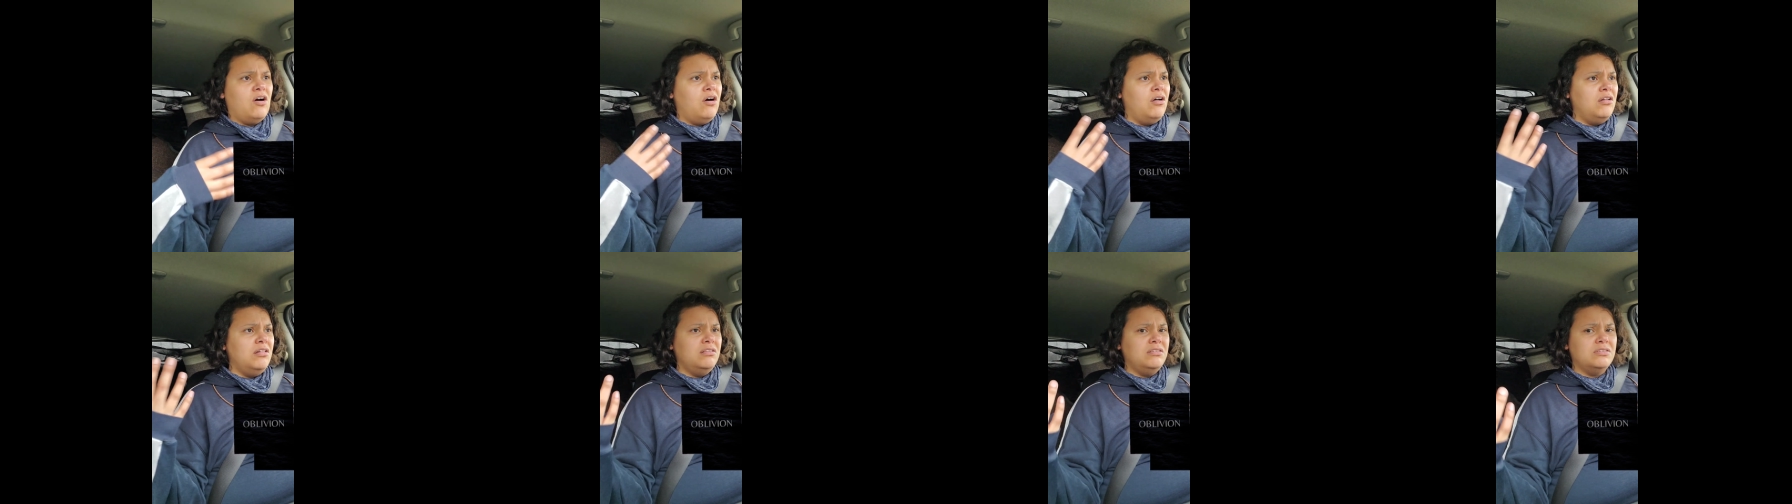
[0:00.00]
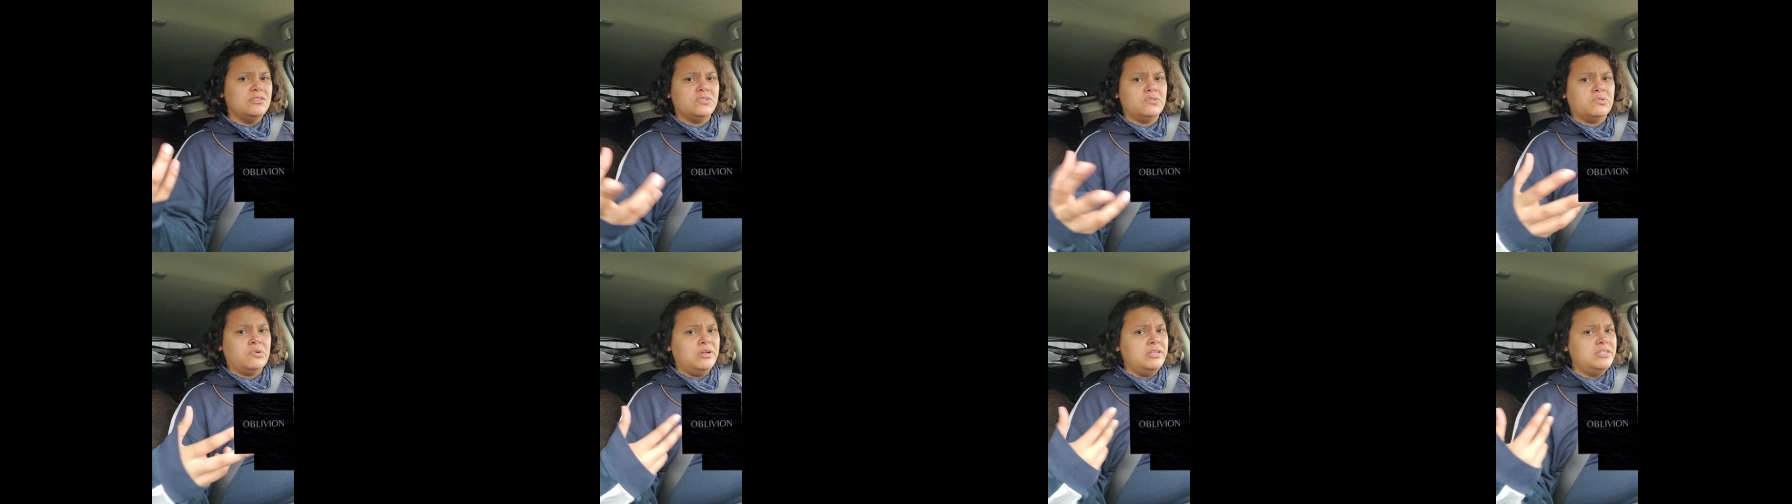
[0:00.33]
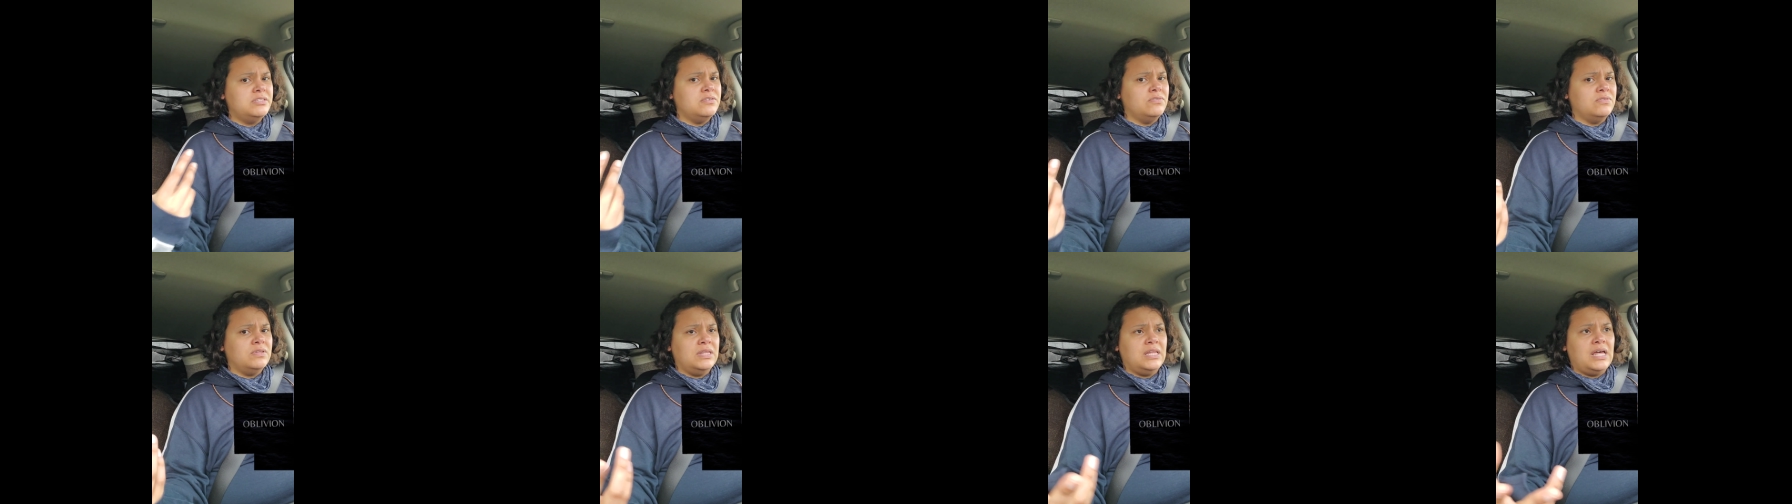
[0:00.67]
all
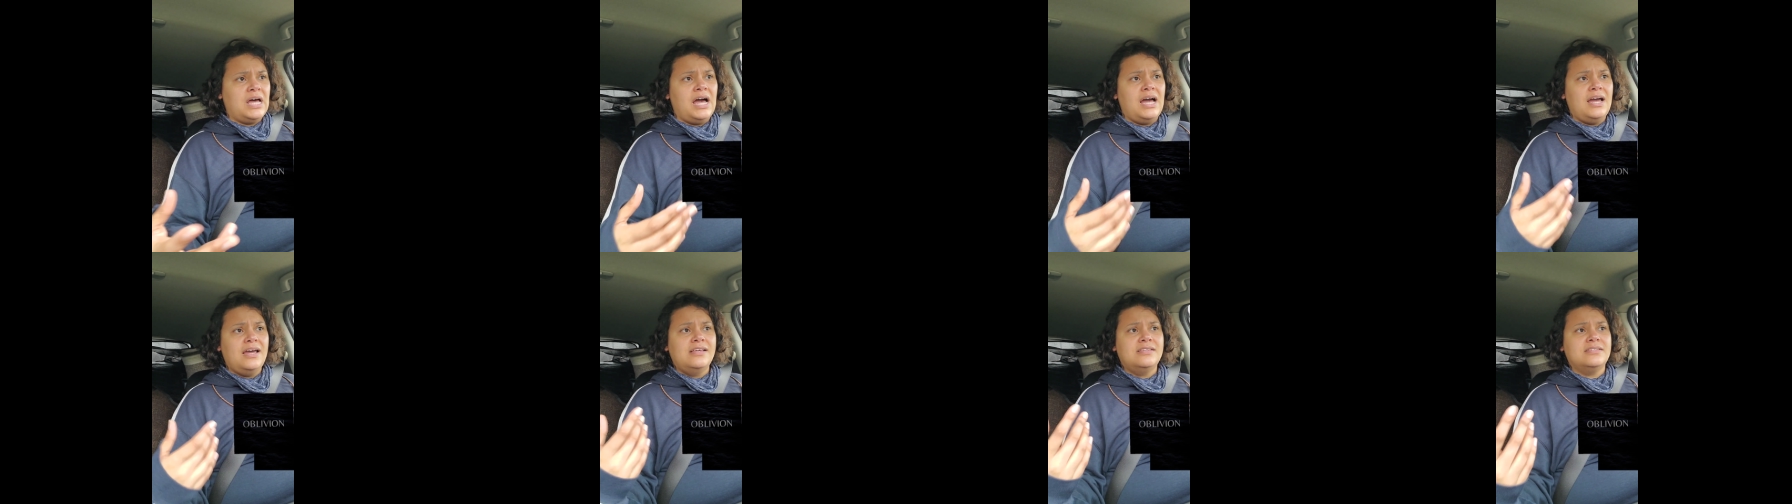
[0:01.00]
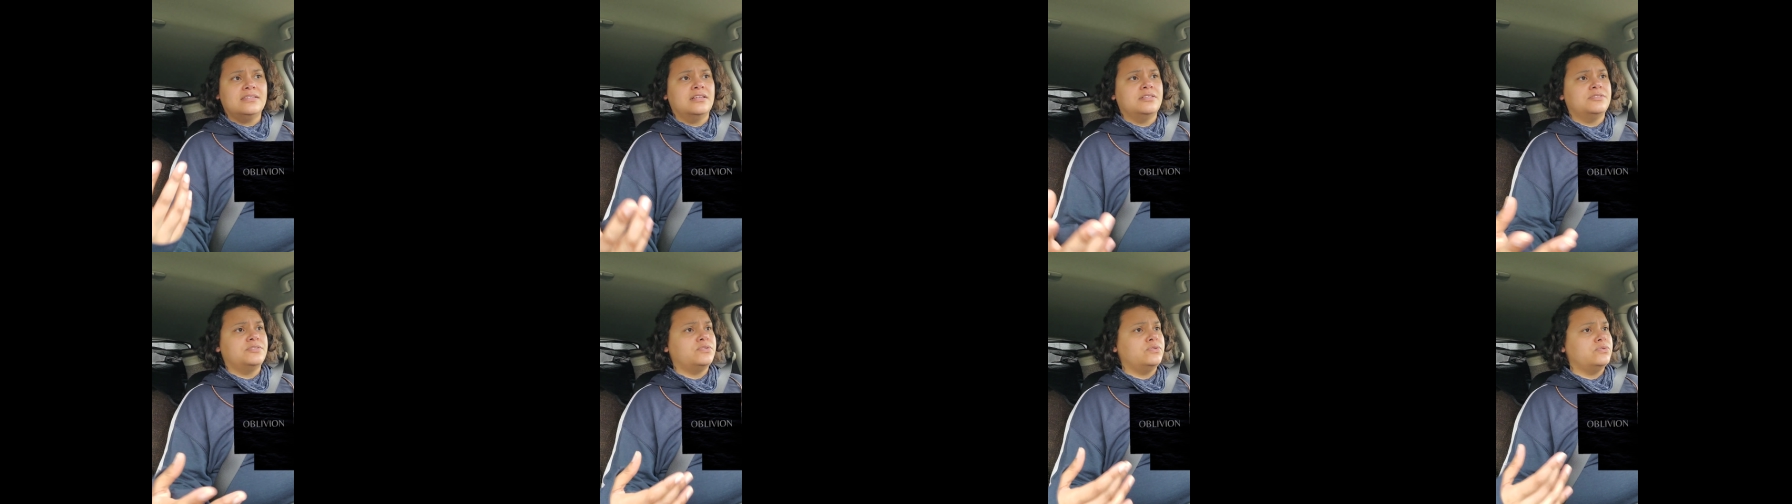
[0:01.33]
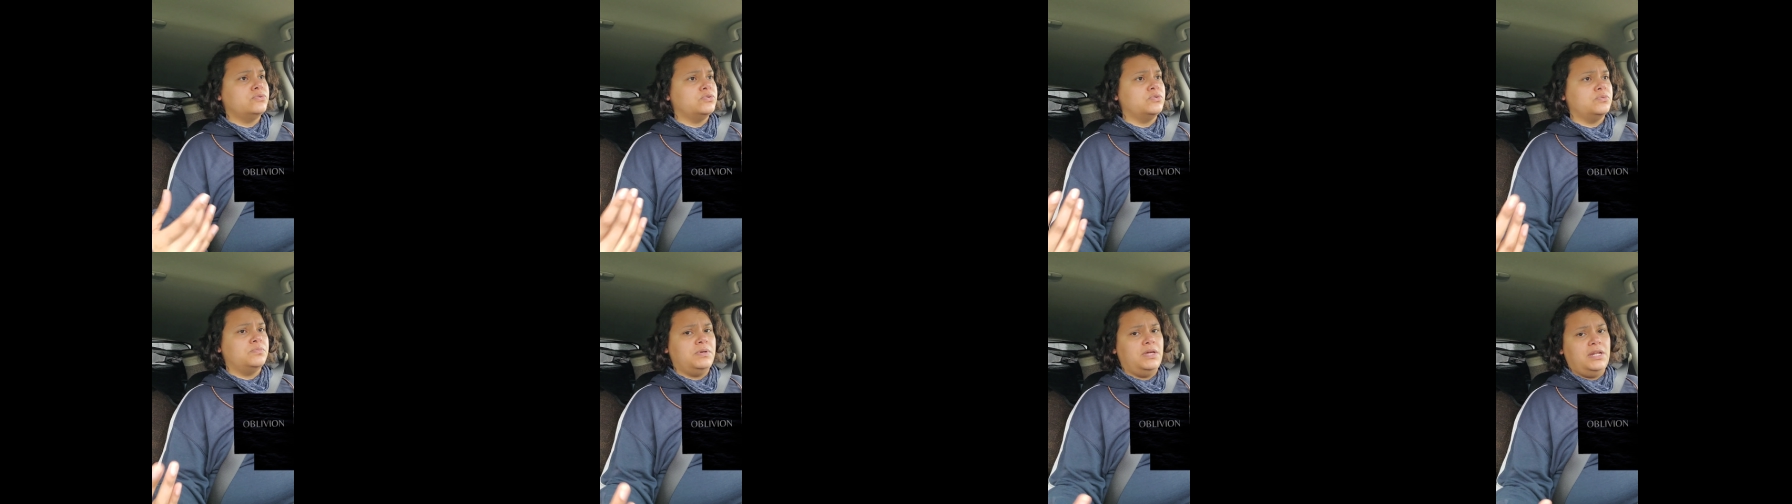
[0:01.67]
sorts of lies on
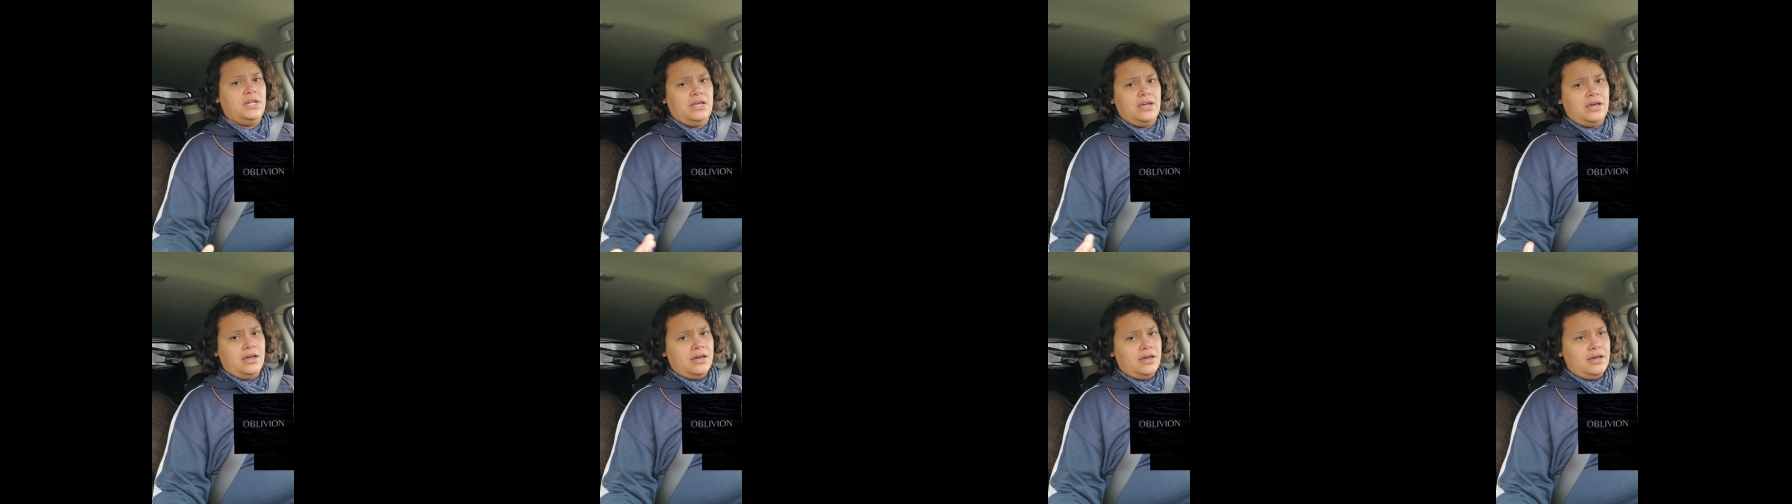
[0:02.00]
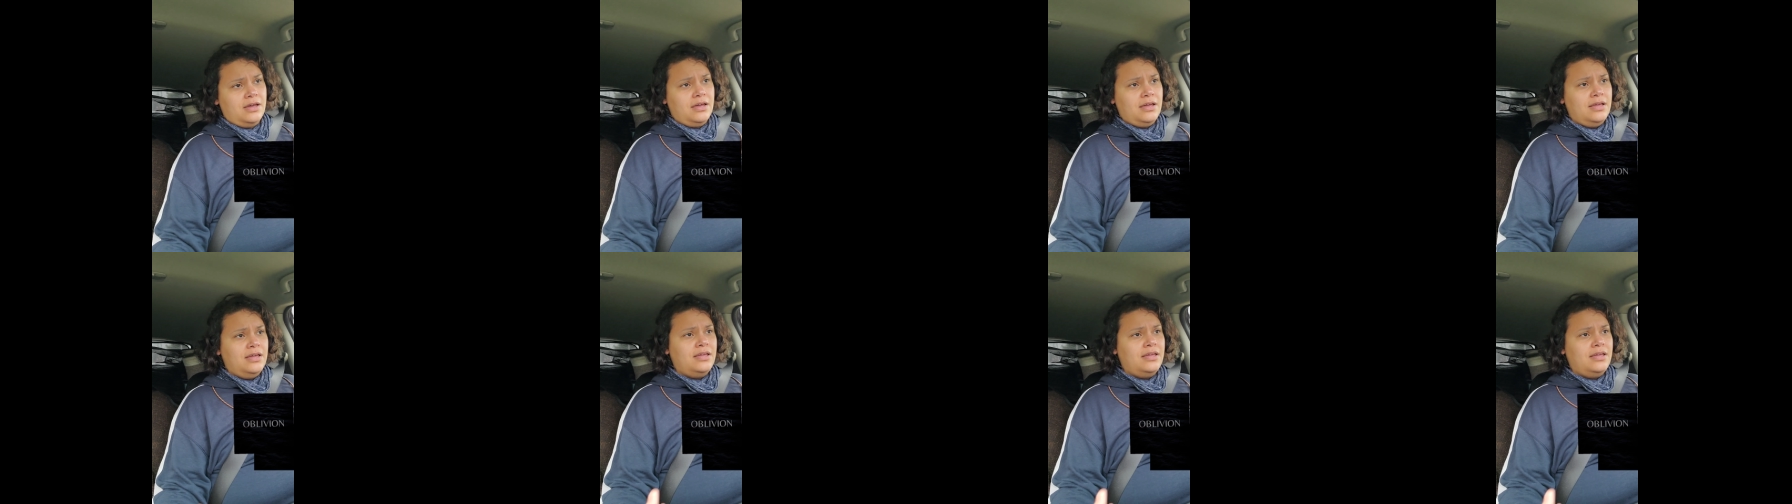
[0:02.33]
social media.